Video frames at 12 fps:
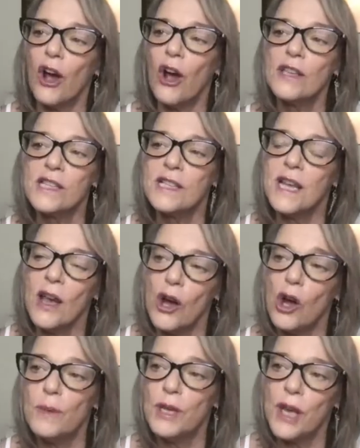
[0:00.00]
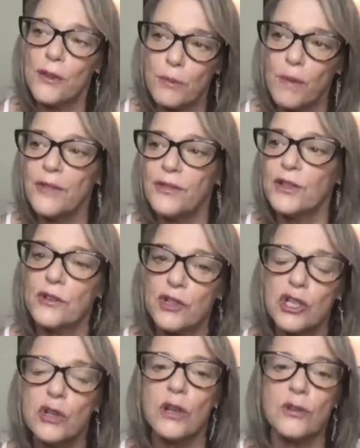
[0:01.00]
we all stay home another month, another
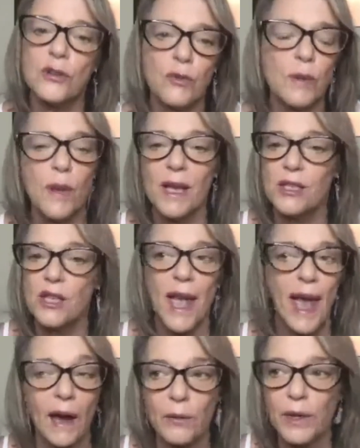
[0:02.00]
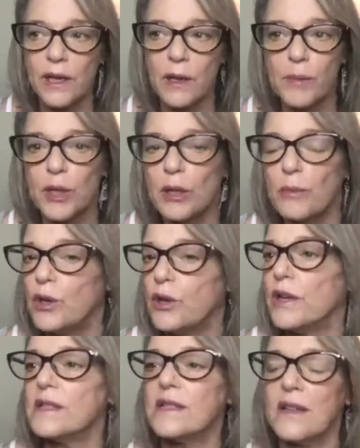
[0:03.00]
two, another 3 months, how are we going to build
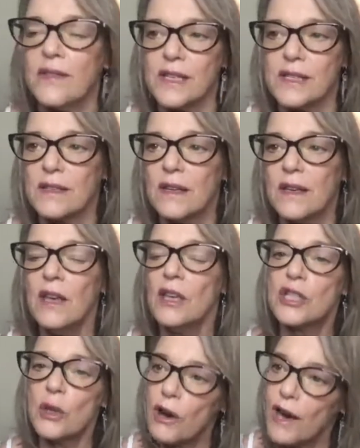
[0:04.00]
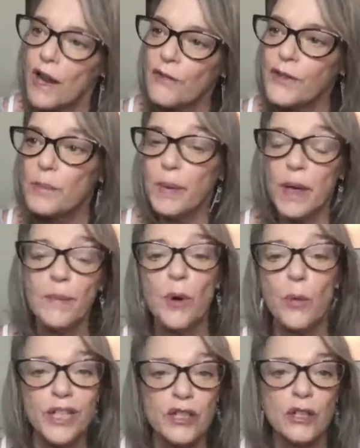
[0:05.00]
immunities to this? So our healthy
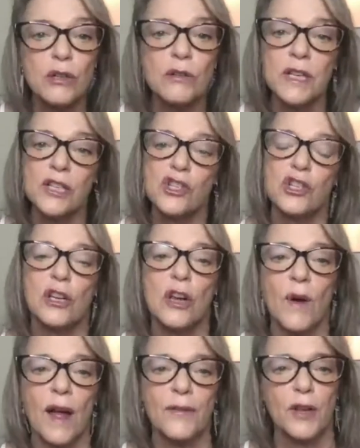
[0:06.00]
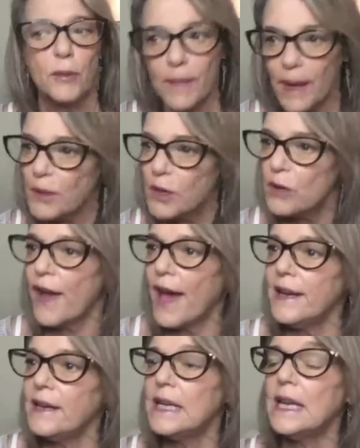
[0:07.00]
people, we do need you to go out there. Maybe you've
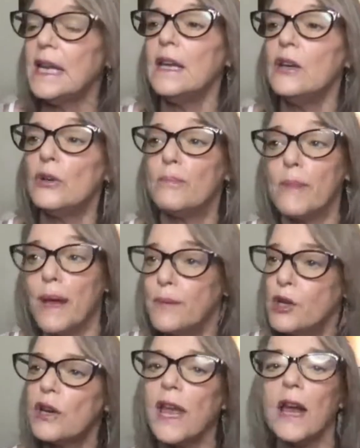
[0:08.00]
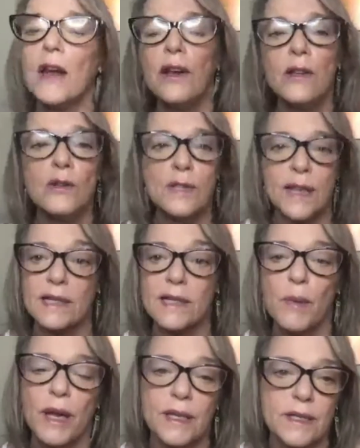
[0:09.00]
had it and healed. Maybe you're carrying those
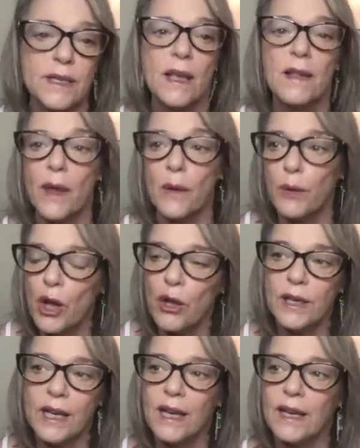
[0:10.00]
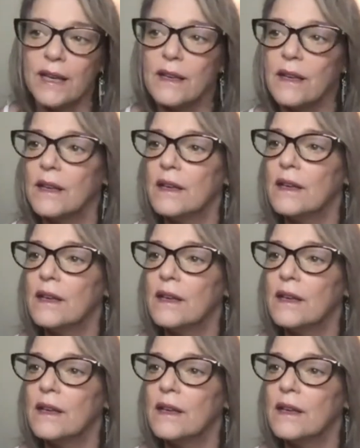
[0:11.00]
antibiotics that we all need,